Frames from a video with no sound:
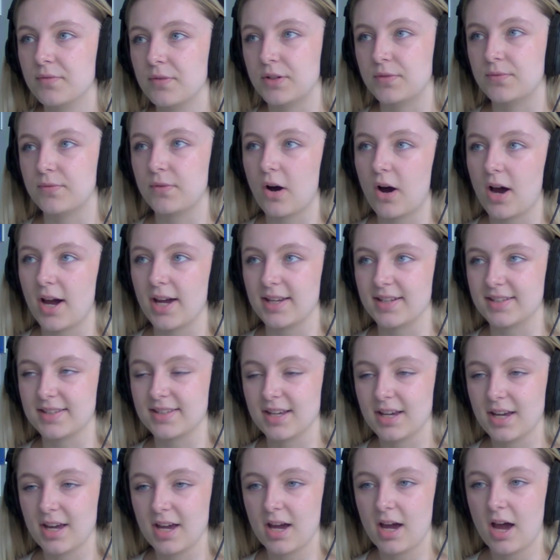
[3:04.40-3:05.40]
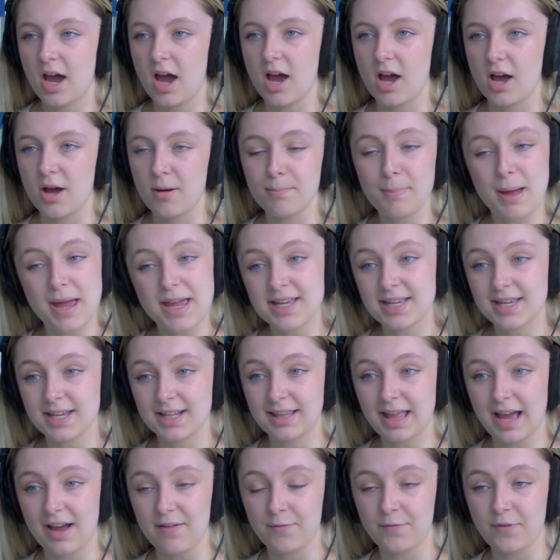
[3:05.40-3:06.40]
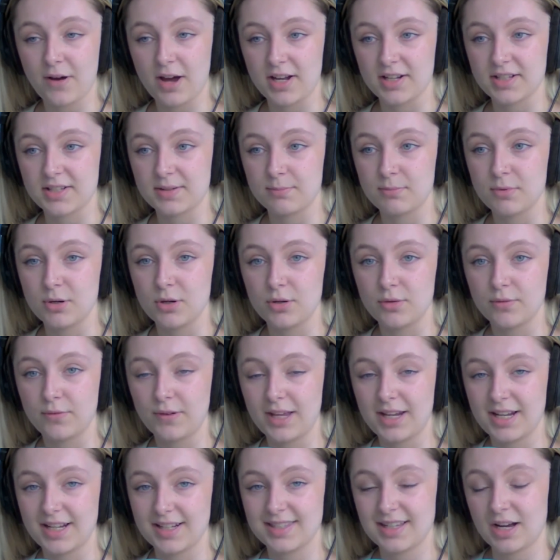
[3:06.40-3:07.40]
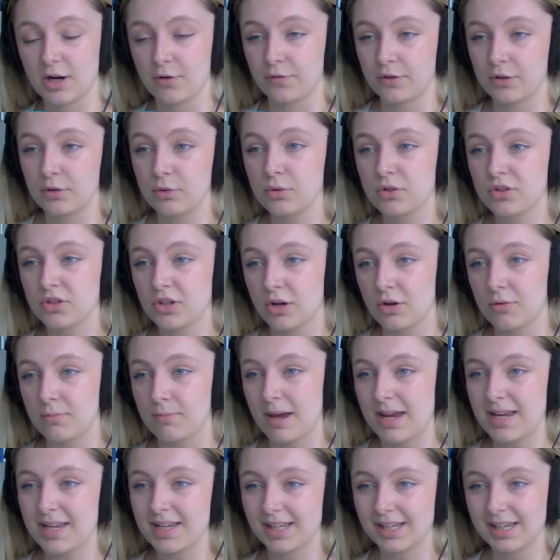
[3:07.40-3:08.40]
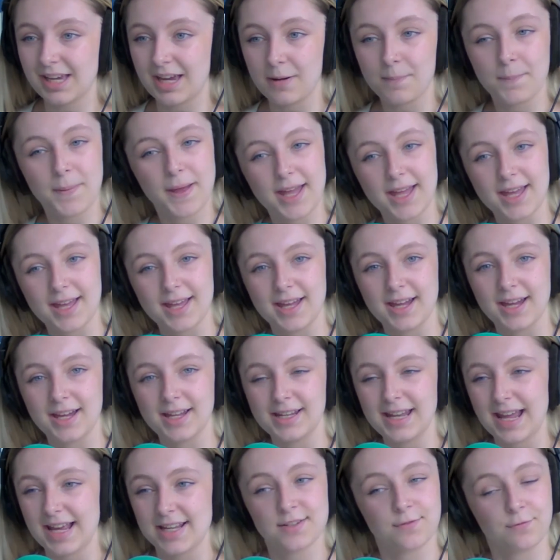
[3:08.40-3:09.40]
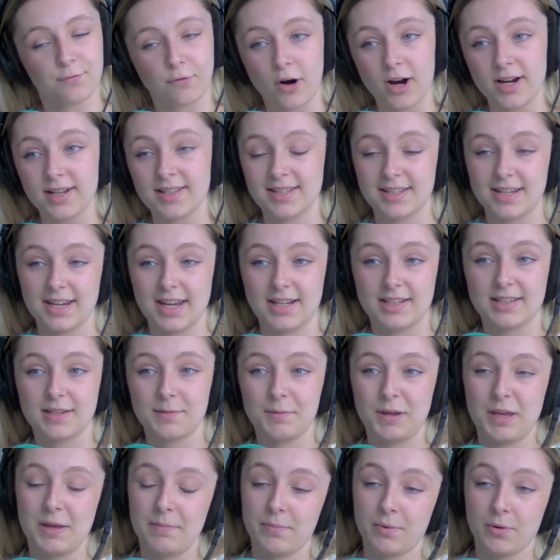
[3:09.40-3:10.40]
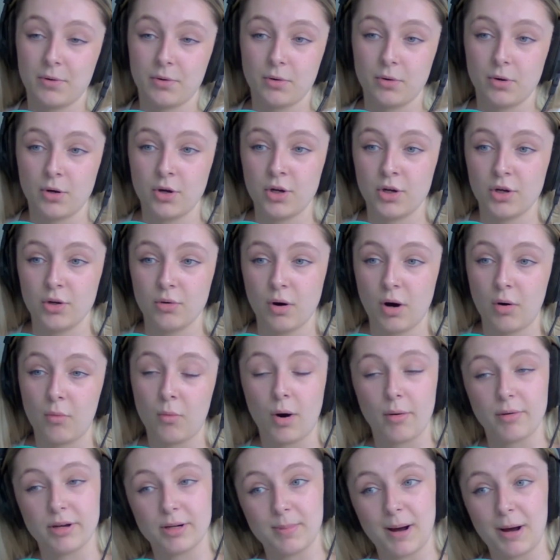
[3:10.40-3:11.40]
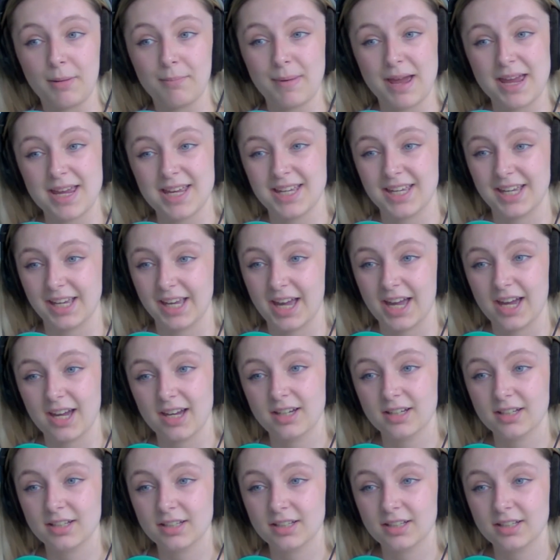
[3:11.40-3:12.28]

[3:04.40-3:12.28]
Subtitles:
of advise making that first move in itself and also making it appear less frightening to people who are worried about making it?